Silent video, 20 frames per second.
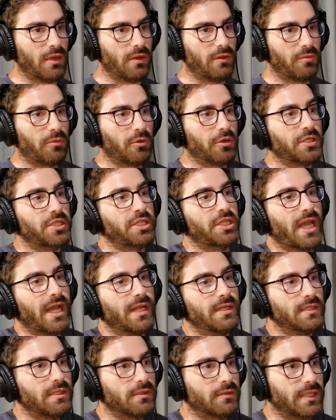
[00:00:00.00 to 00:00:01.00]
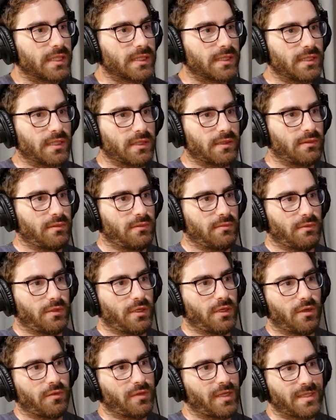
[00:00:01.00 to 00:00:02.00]
the more chance there is that,
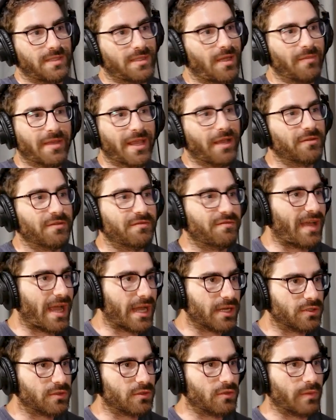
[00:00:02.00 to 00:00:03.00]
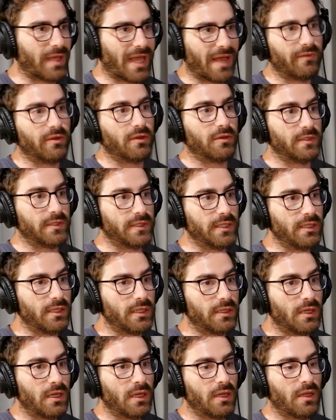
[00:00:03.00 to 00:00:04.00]
there's some counterfactual we haven't
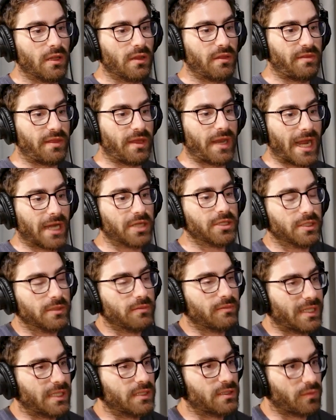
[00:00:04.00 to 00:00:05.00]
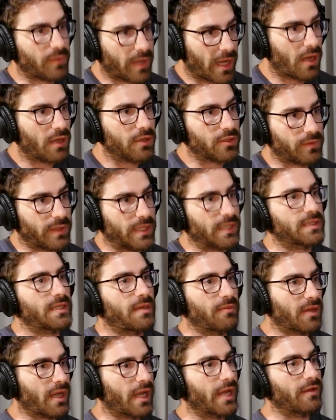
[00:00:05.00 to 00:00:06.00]
considered that actually means that we are doing
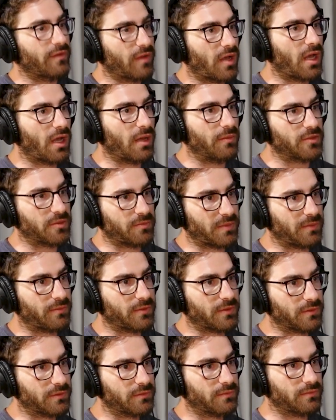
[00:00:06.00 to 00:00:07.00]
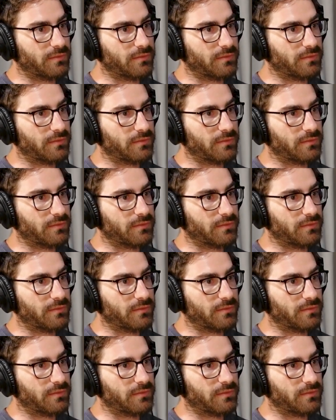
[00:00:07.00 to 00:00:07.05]
some kind of harm to people.